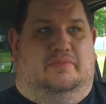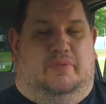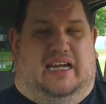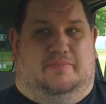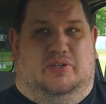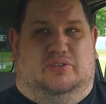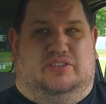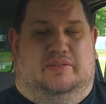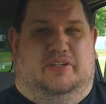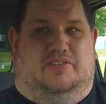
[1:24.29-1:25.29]
back
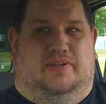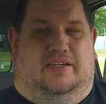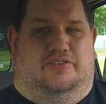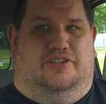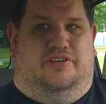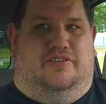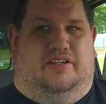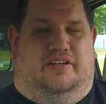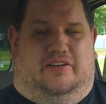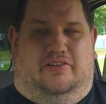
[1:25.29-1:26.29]
mostly between June
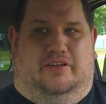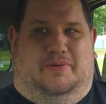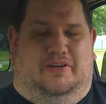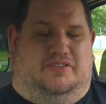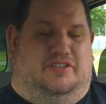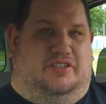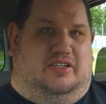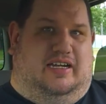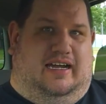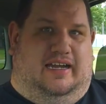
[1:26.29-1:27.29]
and the early parts of
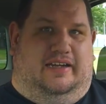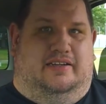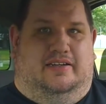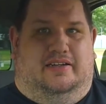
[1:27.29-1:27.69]
July.